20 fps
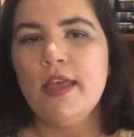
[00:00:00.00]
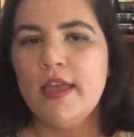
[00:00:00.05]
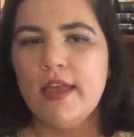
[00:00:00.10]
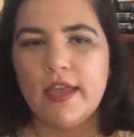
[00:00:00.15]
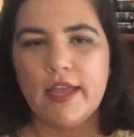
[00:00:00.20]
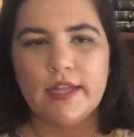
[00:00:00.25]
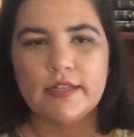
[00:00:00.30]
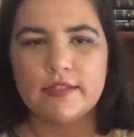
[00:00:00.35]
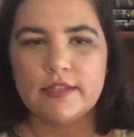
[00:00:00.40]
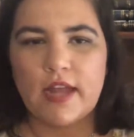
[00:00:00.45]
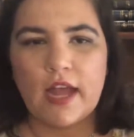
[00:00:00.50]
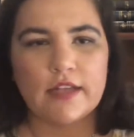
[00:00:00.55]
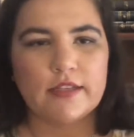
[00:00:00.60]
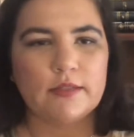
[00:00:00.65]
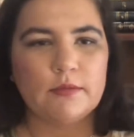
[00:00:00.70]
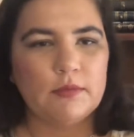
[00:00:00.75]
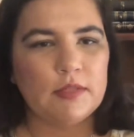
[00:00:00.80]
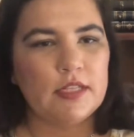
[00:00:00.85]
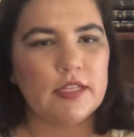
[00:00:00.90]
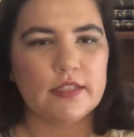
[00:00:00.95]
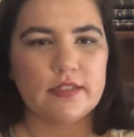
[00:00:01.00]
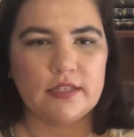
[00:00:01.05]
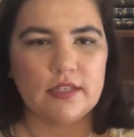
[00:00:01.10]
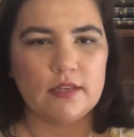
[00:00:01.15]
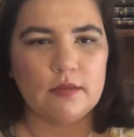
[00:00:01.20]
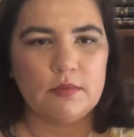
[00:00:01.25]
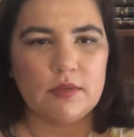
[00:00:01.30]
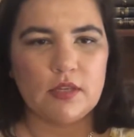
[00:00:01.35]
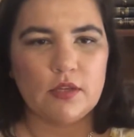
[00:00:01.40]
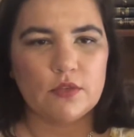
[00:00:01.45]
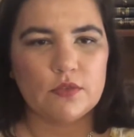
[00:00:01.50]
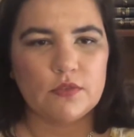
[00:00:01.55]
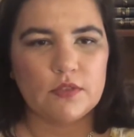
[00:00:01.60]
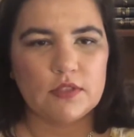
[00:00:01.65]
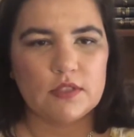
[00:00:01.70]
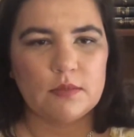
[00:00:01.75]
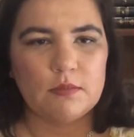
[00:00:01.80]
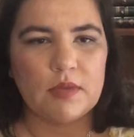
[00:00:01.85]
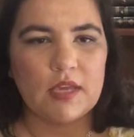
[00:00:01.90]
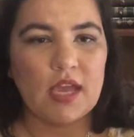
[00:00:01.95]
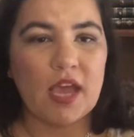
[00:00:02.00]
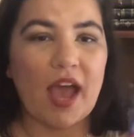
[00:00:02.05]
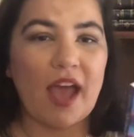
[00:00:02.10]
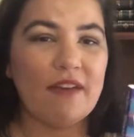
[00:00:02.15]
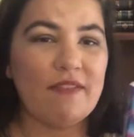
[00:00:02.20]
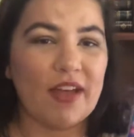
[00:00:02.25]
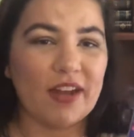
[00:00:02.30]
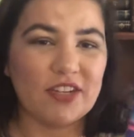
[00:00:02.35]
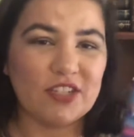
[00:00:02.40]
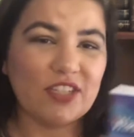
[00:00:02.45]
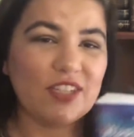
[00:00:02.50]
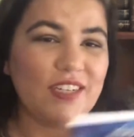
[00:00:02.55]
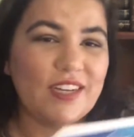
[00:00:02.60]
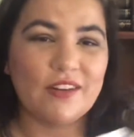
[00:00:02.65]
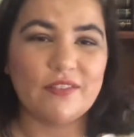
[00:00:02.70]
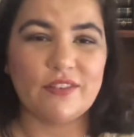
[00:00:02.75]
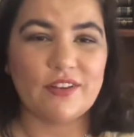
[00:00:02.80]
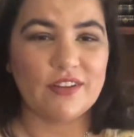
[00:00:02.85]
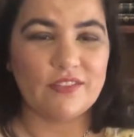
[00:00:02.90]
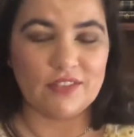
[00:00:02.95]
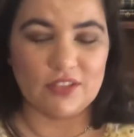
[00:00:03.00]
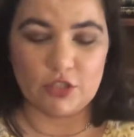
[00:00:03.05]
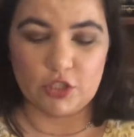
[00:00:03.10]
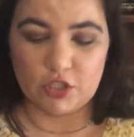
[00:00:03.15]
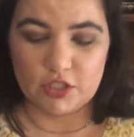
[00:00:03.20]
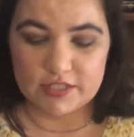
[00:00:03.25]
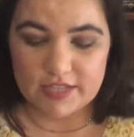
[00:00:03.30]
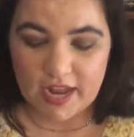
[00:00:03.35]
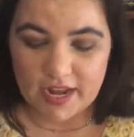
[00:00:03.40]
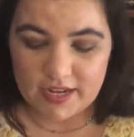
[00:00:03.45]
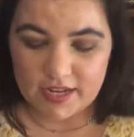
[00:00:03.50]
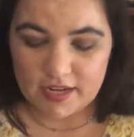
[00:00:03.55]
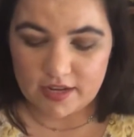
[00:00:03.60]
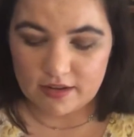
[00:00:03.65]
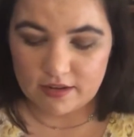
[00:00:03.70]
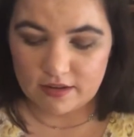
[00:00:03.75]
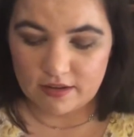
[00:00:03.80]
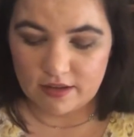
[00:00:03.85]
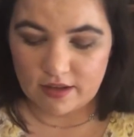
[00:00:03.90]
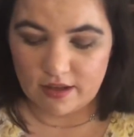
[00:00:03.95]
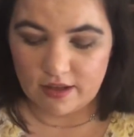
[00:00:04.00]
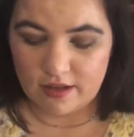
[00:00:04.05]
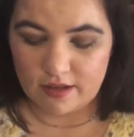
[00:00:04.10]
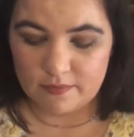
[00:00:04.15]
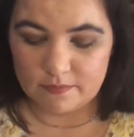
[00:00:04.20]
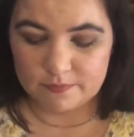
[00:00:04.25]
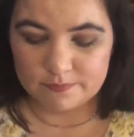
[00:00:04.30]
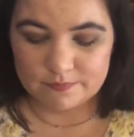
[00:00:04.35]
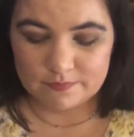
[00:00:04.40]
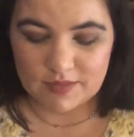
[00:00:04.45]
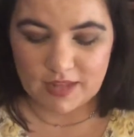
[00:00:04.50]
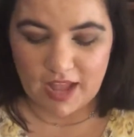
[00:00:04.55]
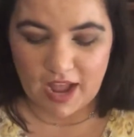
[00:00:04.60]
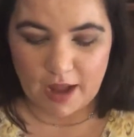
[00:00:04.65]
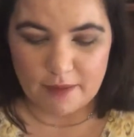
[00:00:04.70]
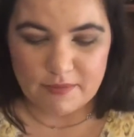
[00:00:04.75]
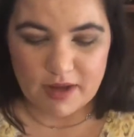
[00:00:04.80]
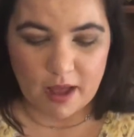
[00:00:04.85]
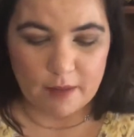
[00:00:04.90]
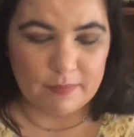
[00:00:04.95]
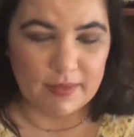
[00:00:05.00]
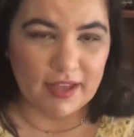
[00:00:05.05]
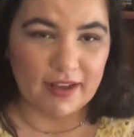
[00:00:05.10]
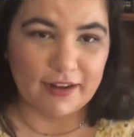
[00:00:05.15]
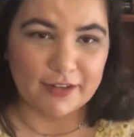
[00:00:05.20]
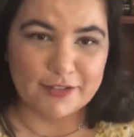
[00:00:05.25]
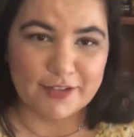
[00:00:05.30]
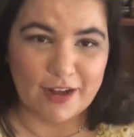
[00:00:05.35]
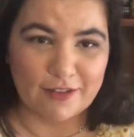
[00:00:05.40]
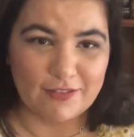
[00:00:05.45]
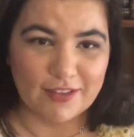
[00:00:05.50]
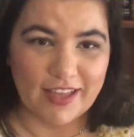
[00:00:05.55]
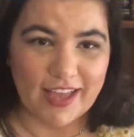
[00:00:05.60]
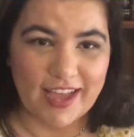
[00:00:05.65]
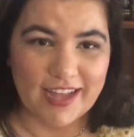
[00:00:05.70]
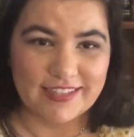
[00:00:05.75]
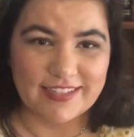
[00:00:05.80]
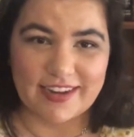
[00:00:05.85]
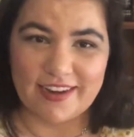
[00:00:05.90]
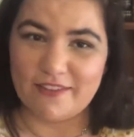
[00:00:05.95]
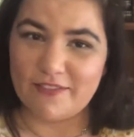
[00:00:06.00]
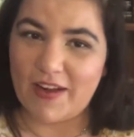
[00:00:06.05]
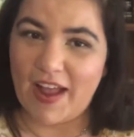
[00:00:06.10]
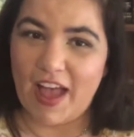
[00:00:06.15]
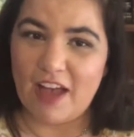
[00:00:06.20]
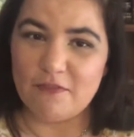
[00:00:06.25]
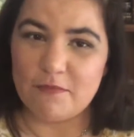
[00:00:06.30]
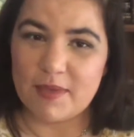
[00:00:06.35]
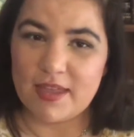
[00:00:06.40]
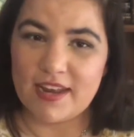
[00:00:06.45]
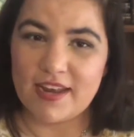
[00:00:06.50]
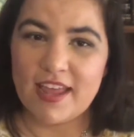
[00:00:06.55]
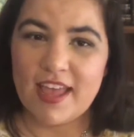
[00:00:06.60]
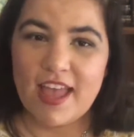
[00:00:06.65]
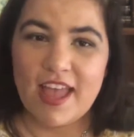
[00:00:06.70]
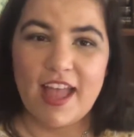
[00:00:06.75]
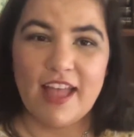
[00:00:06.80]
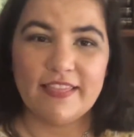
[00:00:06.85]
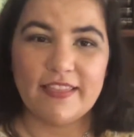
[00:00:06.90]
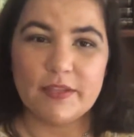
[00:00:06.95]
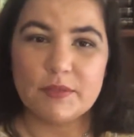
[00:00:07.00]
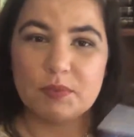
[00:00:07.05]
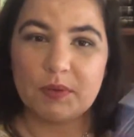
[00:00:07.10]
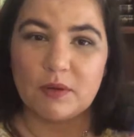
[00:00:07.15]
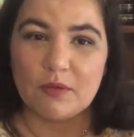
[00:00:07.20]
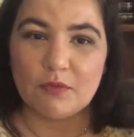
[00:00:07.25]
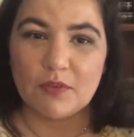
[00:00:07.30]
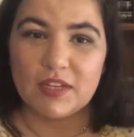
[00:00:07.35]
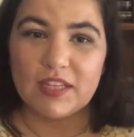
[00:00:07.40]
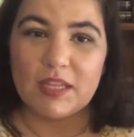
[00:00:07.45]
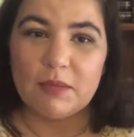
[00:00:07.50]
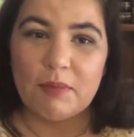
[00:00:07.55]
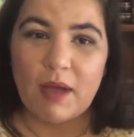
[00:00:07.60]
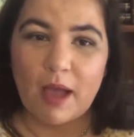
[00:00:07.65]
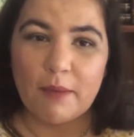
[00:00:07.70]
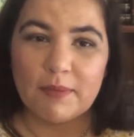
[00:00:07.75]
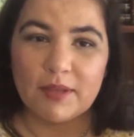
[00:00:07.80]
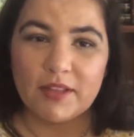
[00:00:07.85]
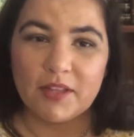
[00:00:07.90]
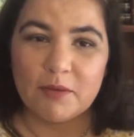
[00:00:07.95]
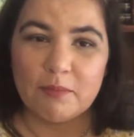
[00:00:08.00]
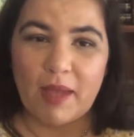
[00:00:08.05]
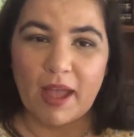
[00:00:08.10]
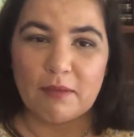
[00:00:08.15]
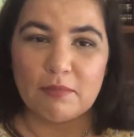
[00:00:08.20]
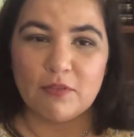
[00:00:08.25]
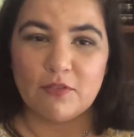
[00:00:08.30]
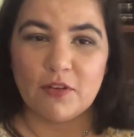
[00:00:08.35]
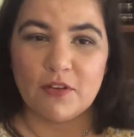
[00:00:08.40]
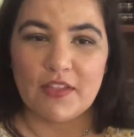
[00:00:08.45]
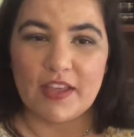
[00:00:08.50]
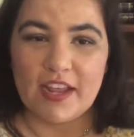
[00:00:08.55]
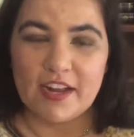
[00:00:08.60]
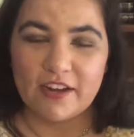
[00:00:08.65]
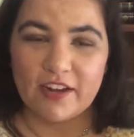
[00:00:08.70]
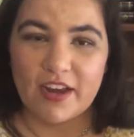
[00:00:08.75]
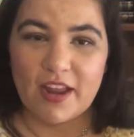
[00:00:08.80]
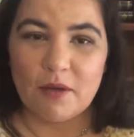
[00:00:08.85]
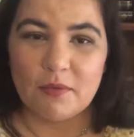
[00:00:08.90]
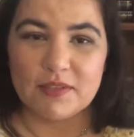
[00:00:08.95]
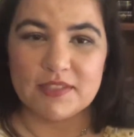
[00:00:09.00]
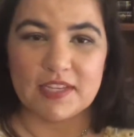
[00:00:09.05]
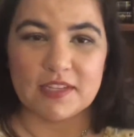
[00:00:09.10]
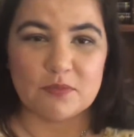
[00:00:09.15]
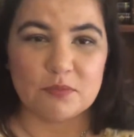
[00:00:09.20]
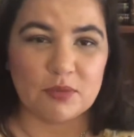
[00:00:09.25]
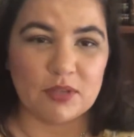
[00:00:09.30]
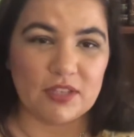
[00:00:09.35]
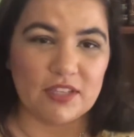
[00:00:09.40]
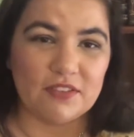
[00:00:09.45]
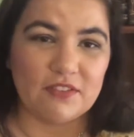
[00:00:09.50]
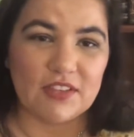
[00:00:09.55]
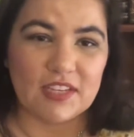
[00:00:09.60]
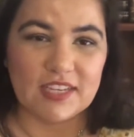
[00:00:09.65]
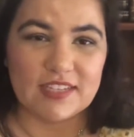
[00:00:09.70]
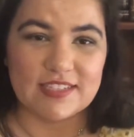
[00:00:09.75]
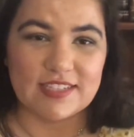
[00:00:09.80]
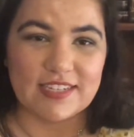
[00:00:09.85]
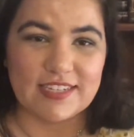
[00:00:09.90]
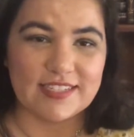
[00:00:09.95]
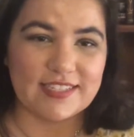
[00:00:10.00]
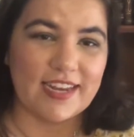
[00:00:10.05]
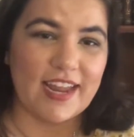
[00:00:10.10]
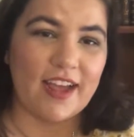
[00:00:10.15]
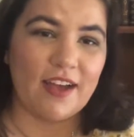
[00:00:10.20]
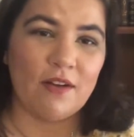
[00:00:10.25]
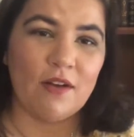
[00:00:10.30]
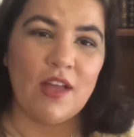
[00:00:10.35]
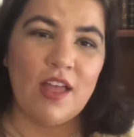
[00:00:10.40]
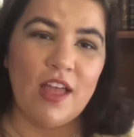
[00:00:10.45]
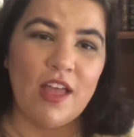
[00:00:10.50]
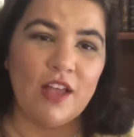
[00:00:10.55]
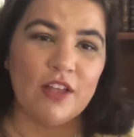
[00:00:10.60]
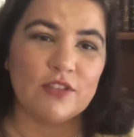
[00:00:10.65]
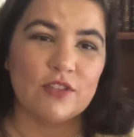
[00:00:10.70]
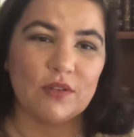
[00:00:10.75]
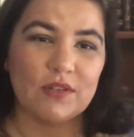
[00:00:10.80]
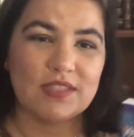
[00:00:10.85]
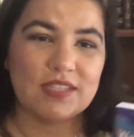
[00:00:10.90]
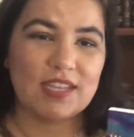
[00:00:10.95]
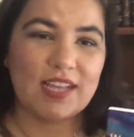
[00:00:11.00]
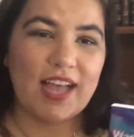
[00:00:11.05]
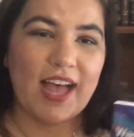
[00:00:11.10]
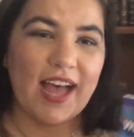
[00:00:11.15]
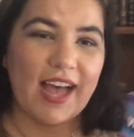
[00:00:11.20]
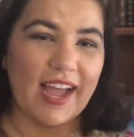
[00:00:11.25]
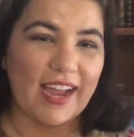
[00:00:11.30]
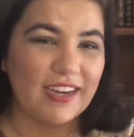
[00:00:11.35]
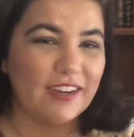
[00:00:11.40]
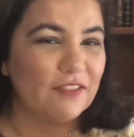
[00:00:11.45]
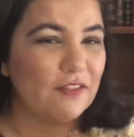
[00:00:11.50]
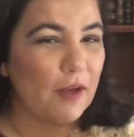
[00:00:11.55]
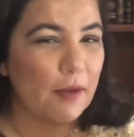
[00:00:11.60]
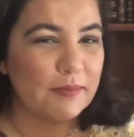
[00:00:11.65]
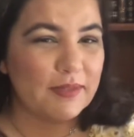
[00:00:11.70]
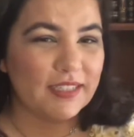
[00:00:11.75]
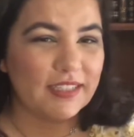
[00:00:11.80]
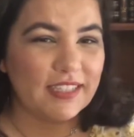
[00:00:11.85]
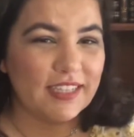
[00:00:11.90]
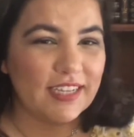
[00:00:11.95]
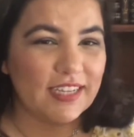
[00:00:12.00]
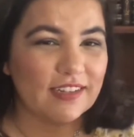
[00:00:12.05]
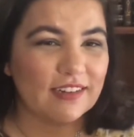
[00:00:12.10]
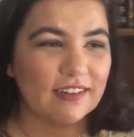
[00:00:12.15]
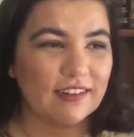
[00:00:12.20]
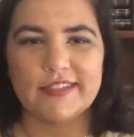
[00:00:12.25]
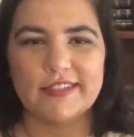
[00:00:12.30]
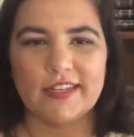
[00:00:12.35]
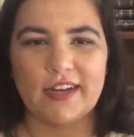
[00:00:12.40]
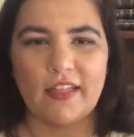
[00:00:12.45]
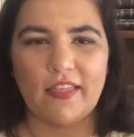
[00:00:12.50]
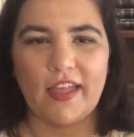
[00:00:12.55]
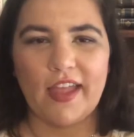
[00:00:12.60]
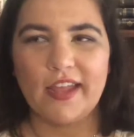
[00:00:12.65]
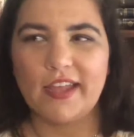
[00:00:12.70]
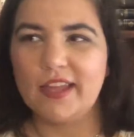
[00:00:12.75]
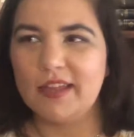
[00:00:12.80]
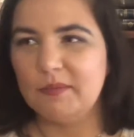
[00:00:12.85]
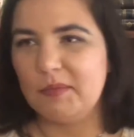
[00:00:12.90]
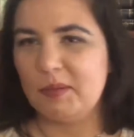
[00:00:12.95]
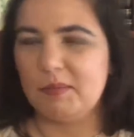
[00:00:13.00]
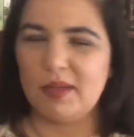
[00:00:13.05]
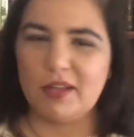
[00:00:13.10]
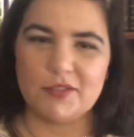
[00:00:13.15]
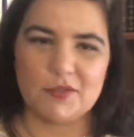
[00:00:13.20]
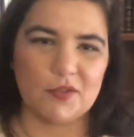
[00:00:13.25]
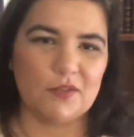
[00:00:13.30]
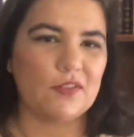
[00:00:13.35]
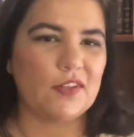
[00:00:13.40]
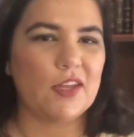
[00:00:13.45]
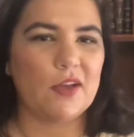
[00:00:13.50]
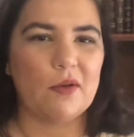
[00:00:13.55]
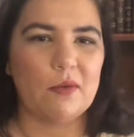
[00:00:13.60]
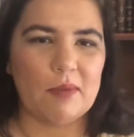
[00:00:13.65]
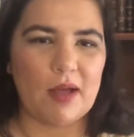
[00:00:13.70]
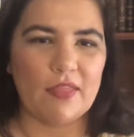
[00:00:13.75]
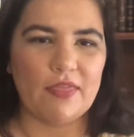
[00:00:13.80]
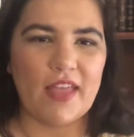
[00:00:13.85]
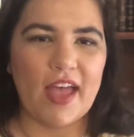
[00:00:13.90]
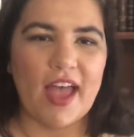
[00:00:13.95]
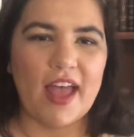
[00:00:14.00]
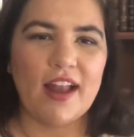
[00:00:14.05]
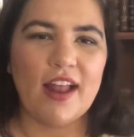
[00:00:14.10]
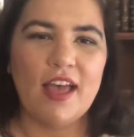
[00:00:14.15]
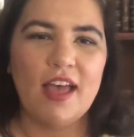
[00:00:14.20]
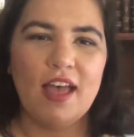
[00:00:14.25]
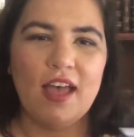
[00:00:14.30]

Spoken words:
It's not something that's going to be useful to me. I've actually never even looked at it. I'm not big on travel guides. I never have been. These were really popular back before the internet was as prolific as it is now, so it's kind of obsolete that I like, and maybe I'll do a video about that.